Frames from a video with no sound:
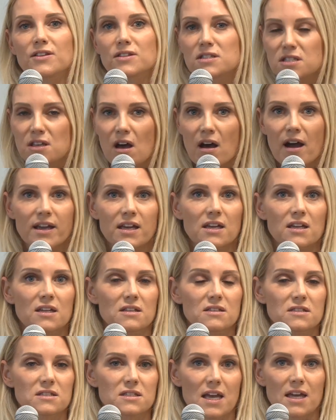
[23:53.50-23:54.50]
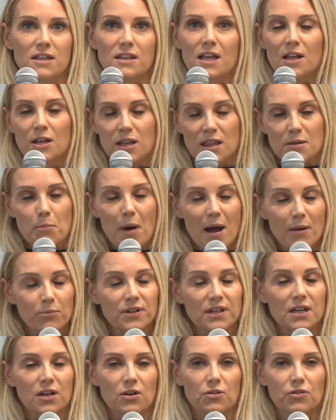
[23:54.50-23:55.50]
science, and the
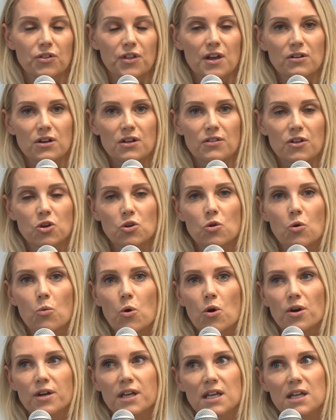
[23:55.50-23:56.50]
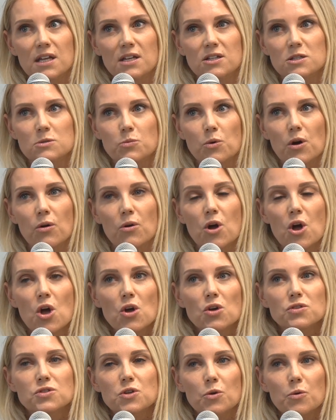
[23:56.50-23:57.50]
public health area that you're working in as
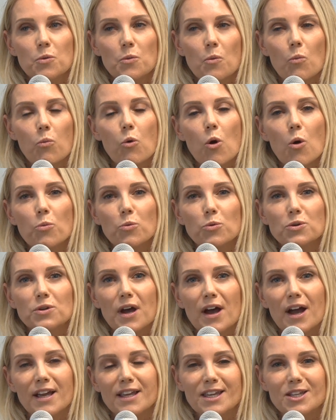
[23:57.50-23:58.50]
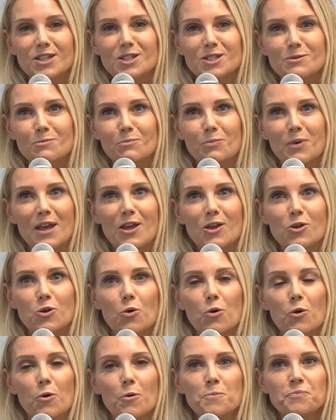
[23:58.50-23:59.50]
well. So what would, I guess, be
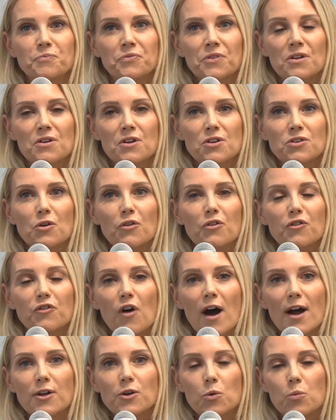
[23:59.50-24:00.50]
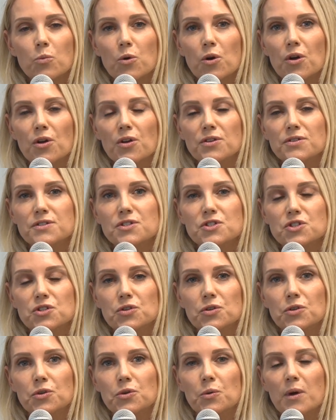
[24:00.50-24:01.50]
your final words
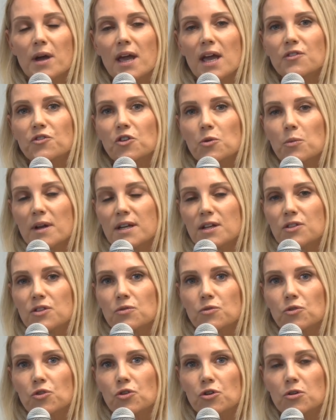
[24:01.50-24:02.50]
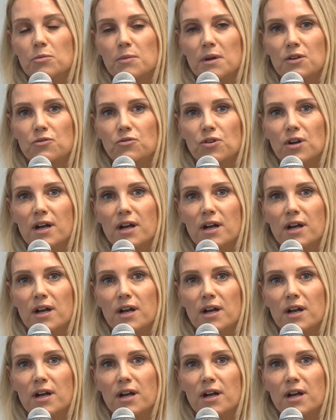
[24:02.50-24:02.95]
to everyone in the room in